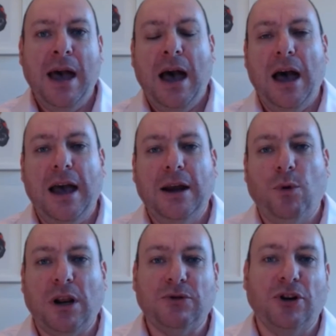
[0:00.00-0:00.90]
And
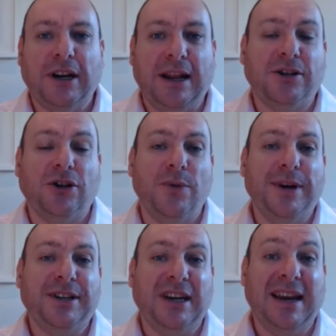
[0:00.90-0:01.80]
what I was looking at to do
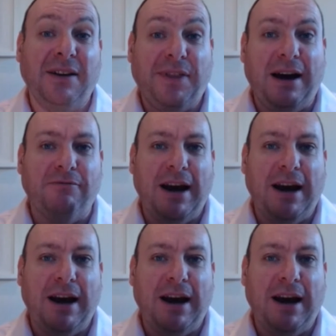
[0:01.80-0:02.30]
is seeing if that